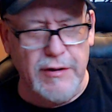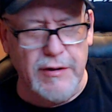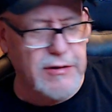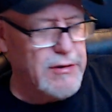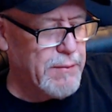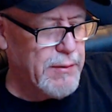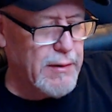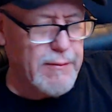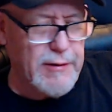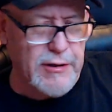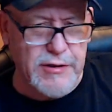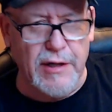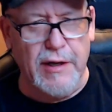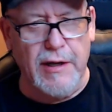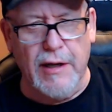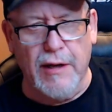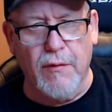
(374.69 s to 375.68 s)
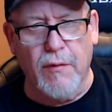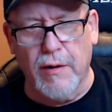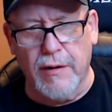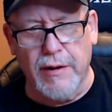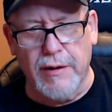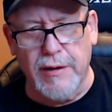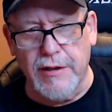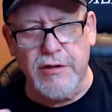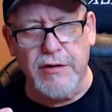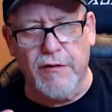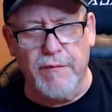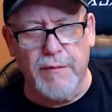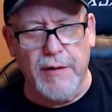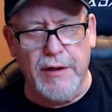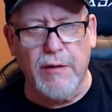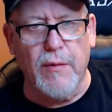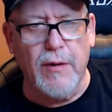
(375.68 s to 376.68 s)
you're pretty much going to get one in each of them
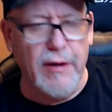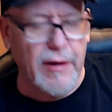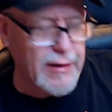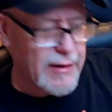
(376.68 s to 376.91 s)
anyway.